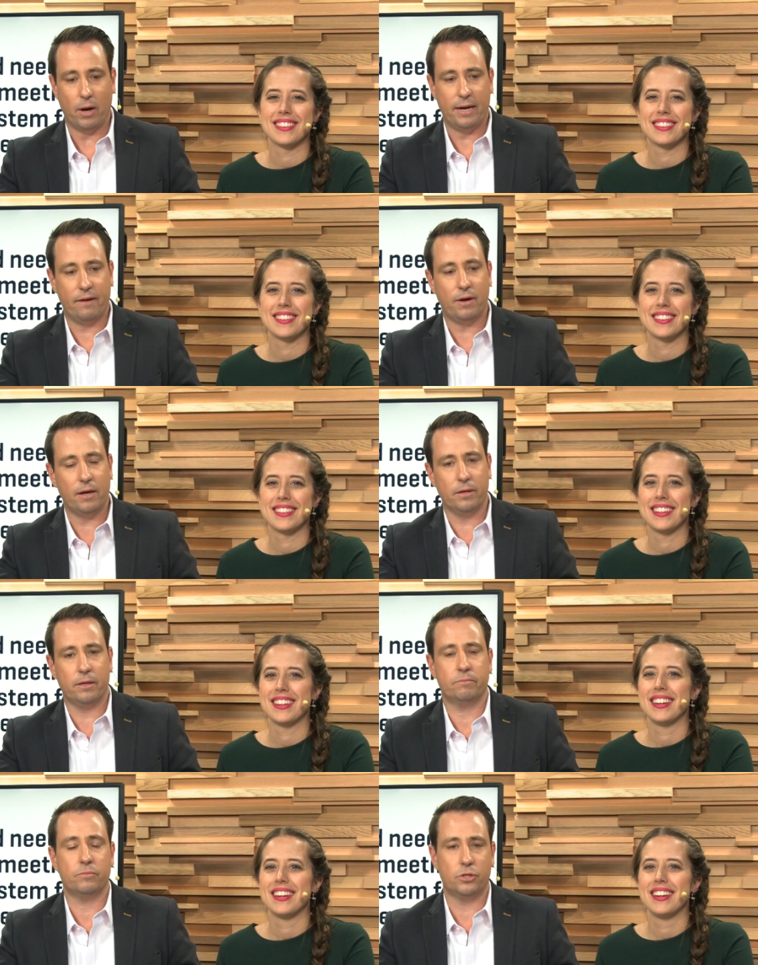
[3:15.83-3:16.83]
Speaker 1: have other
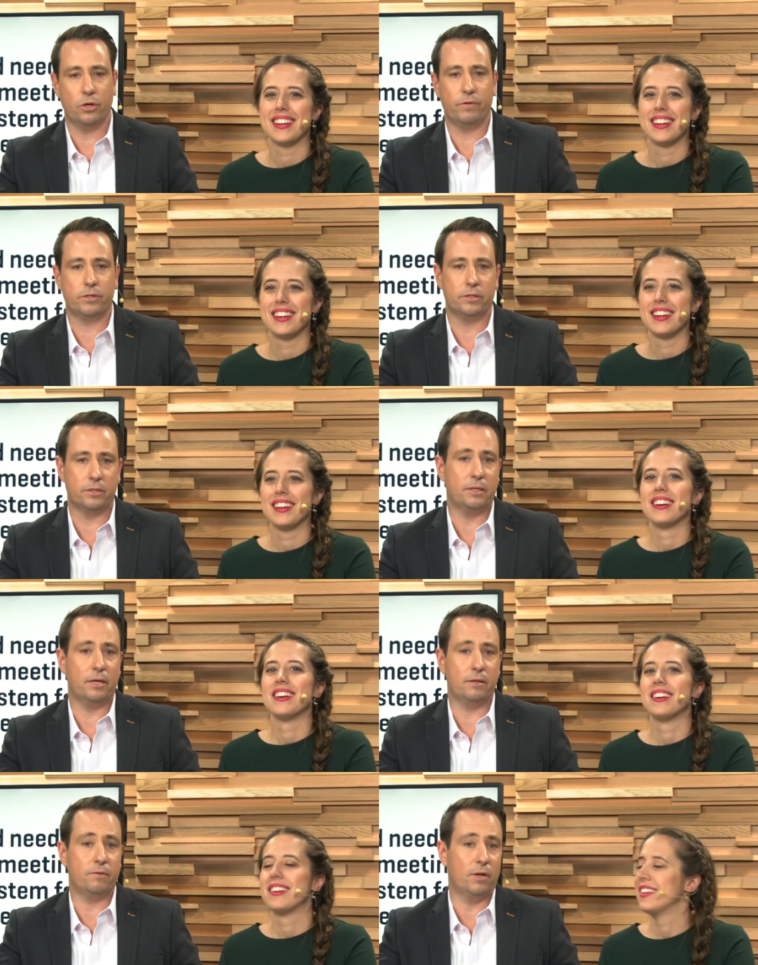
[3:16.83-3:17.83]
services that
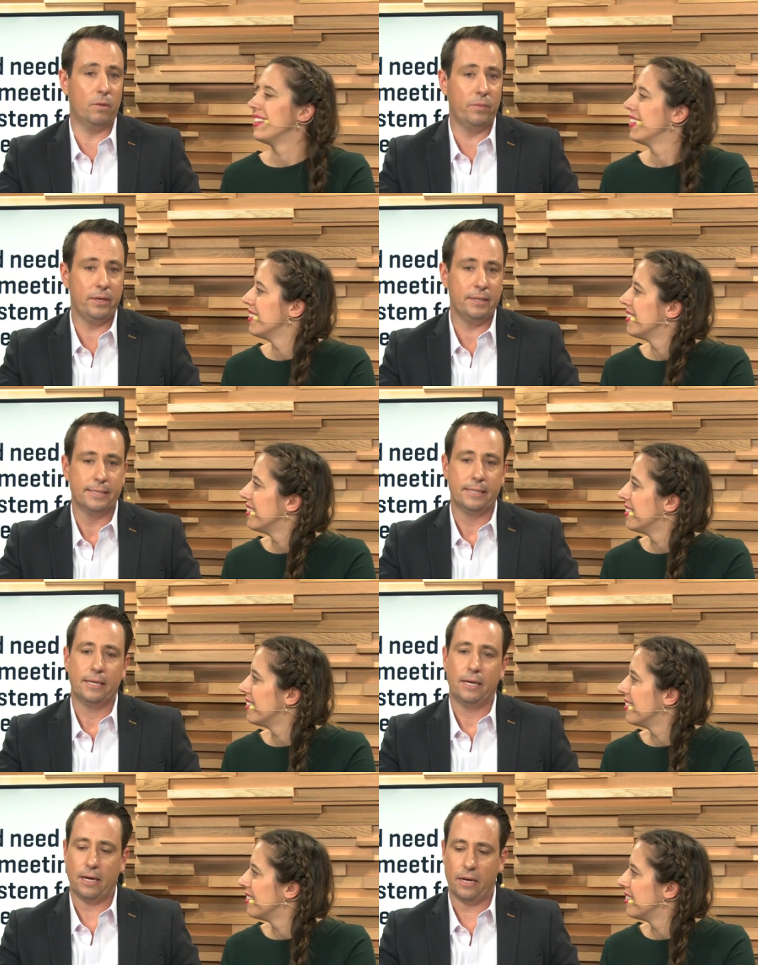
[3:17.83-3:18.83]
they're developing.
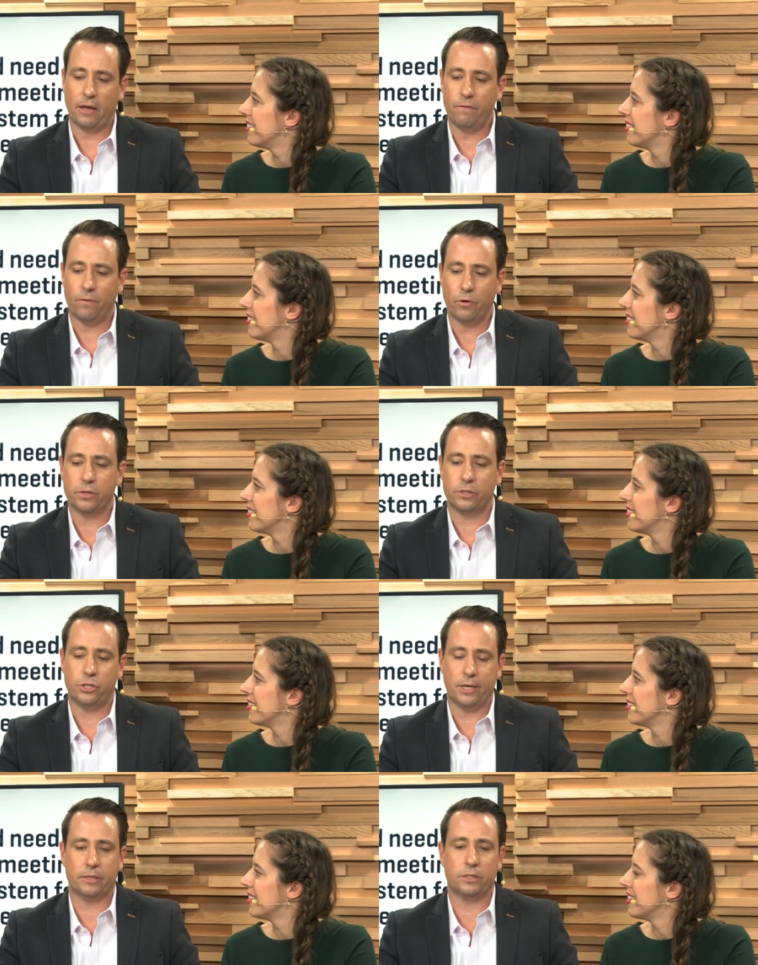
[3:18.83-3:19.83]
Uh, they focus
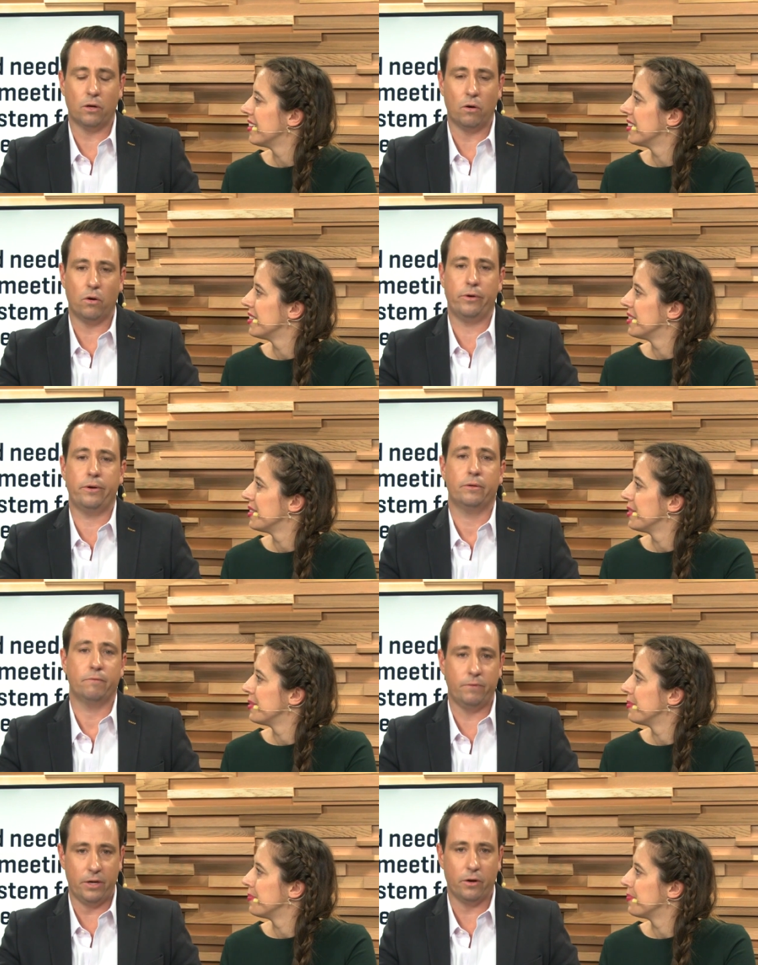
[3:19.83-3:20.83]
just on
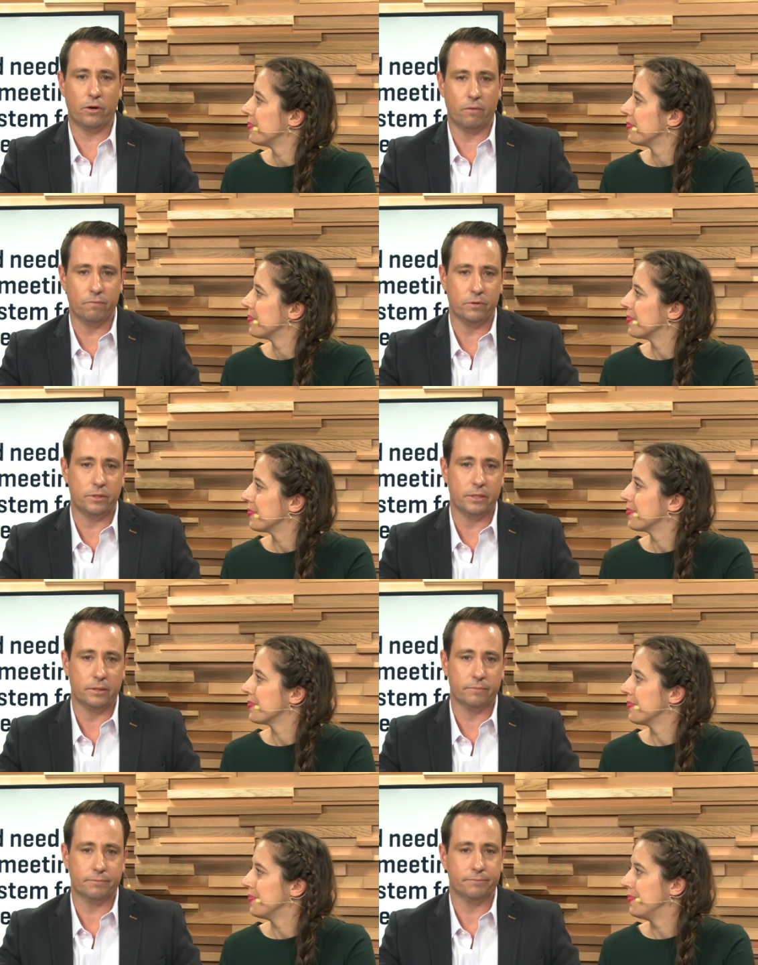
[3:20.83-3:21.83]
video conferencing.
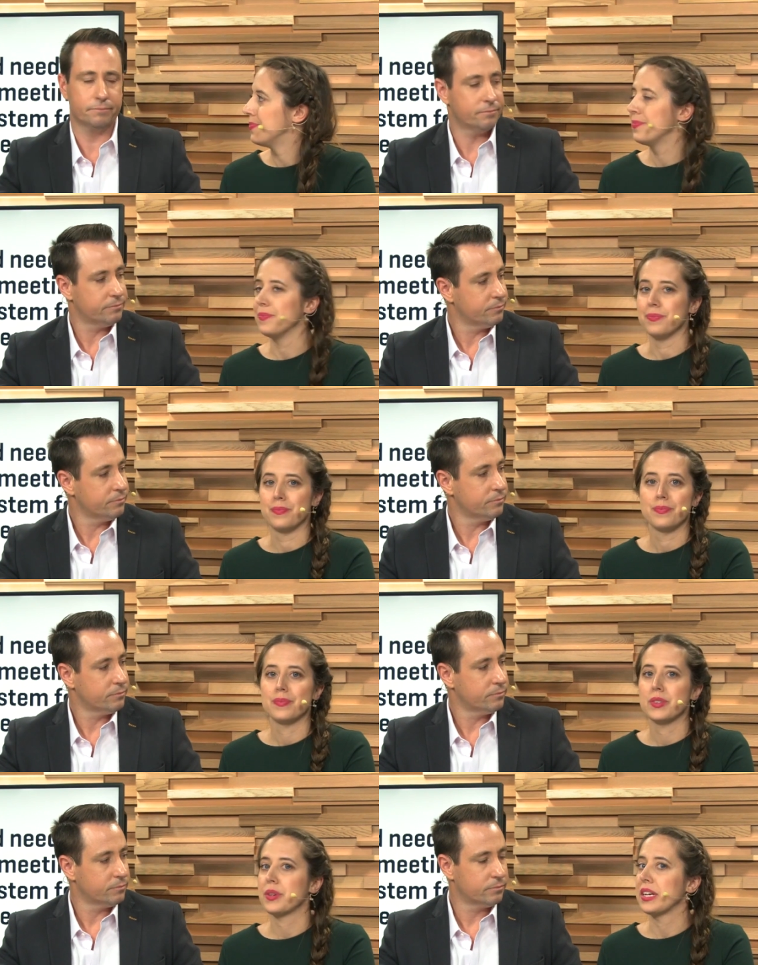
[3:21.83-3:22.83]
Speaker 2: Mm.
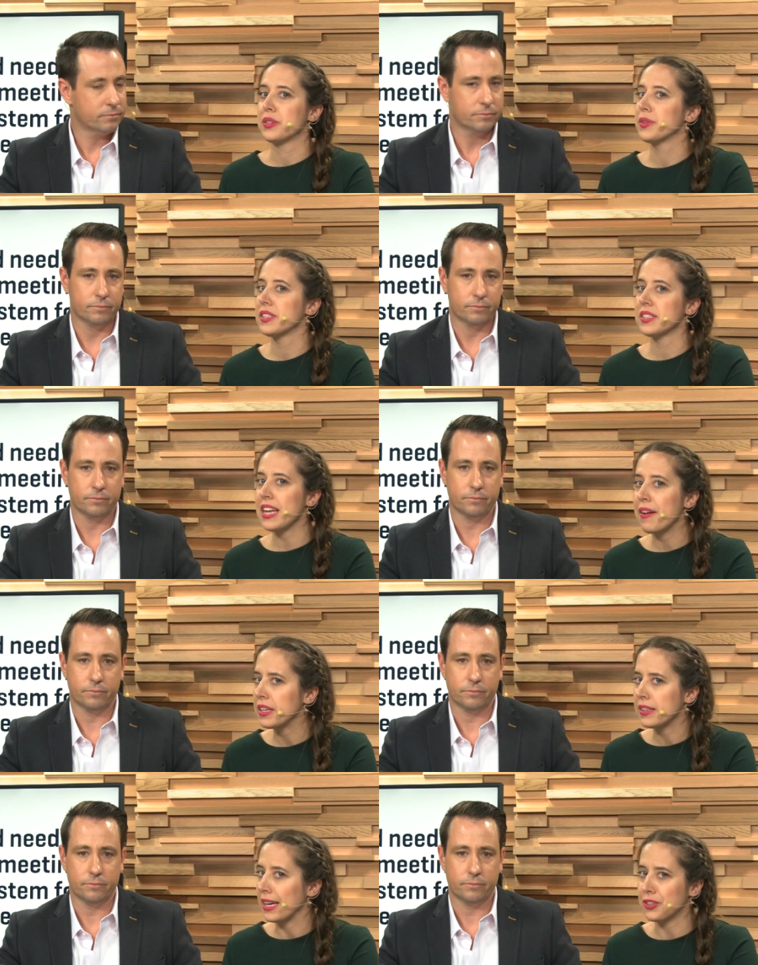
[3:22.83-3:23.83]
Okay, so it doesn't have any
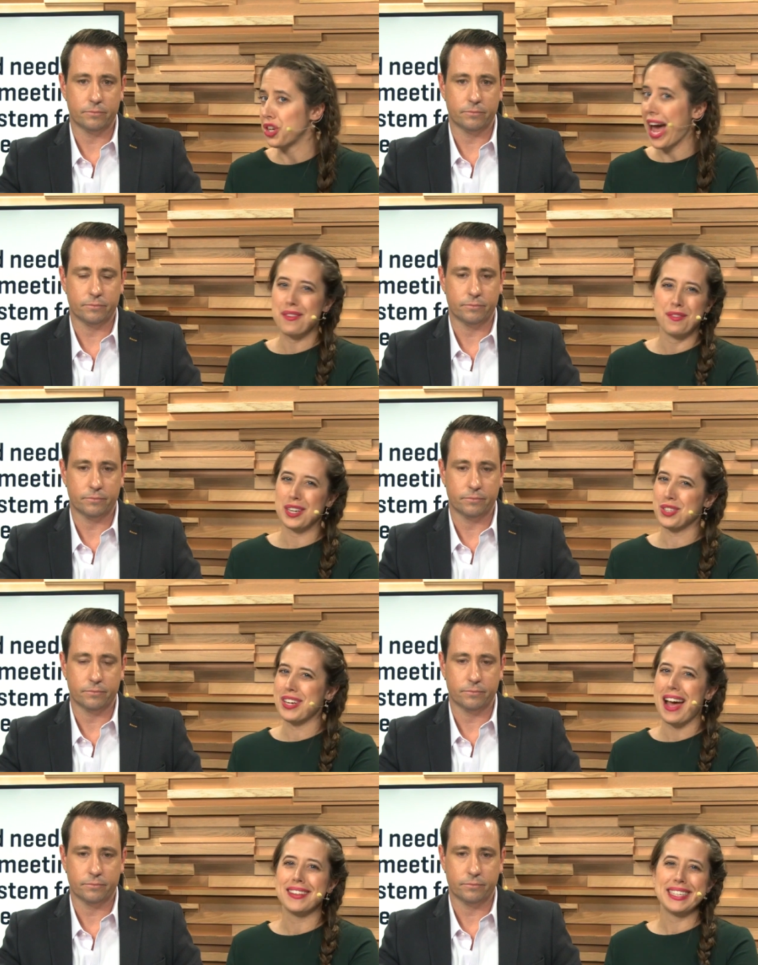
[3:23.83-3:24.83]
like chat
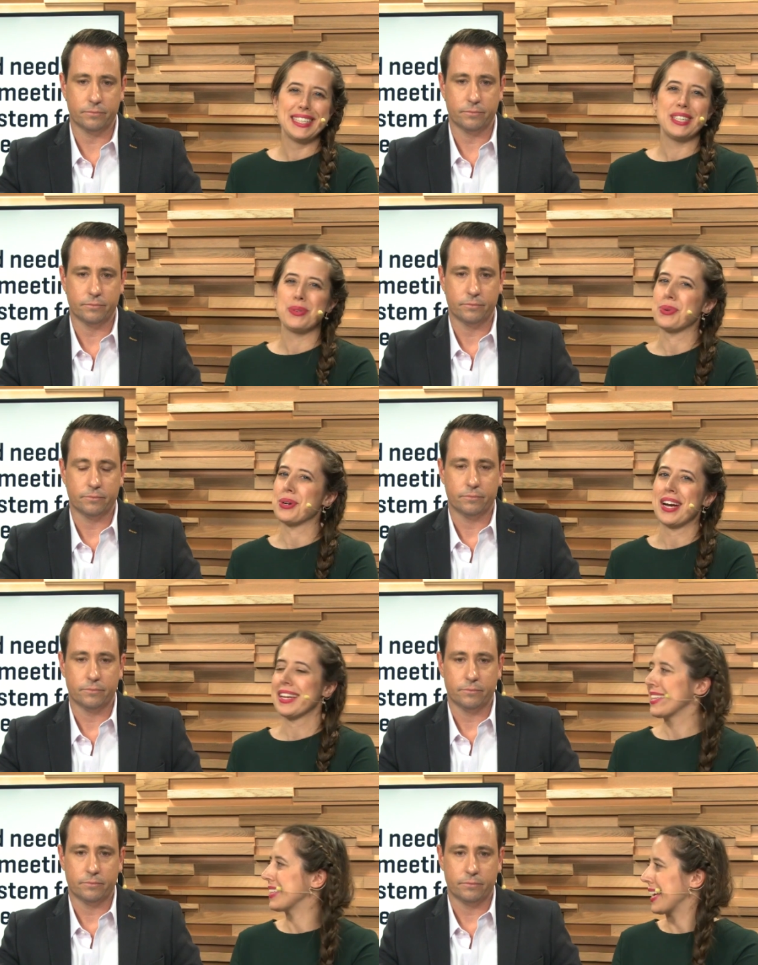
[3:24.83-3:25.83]
functionality or
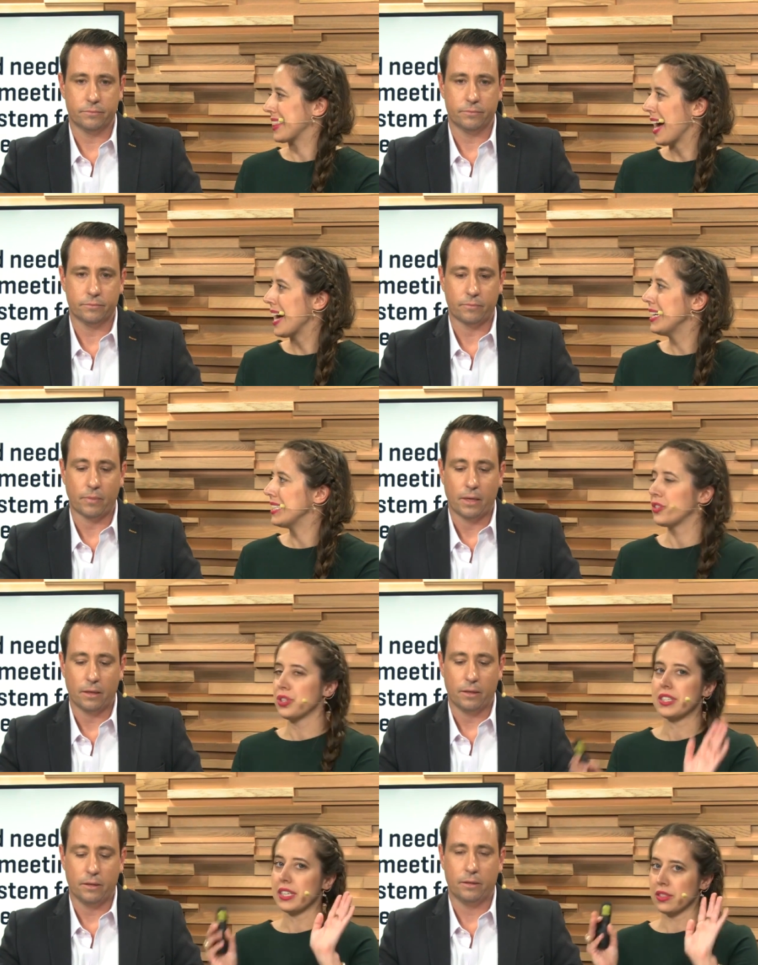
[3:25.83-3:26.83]
anything like that. It's
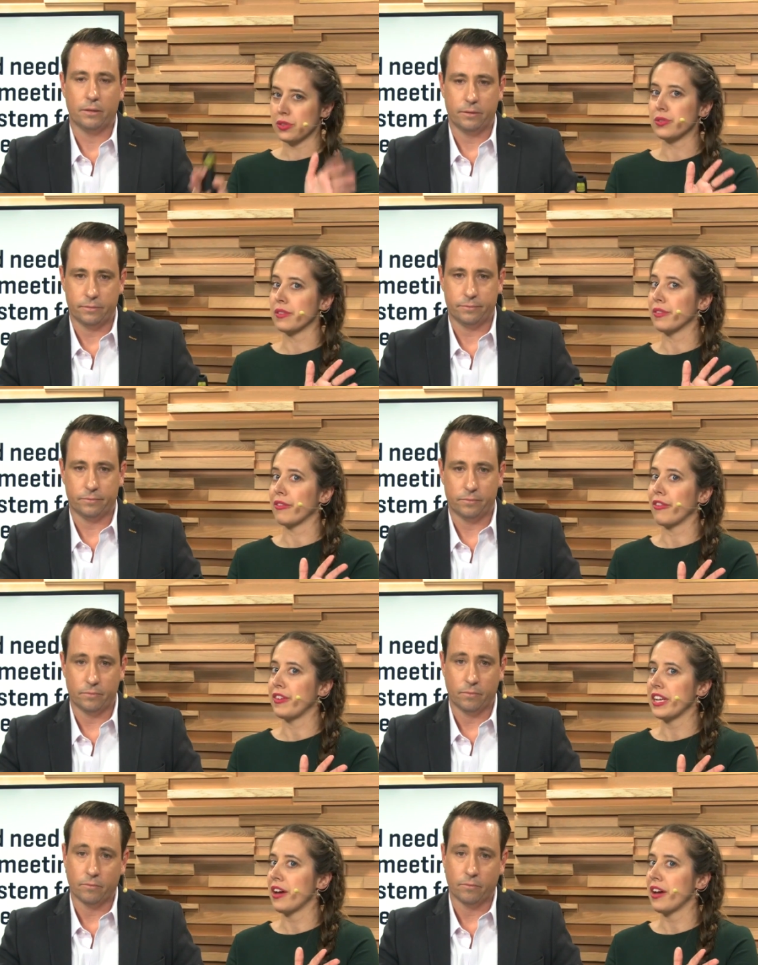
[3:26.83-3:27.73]
just exclusively for video.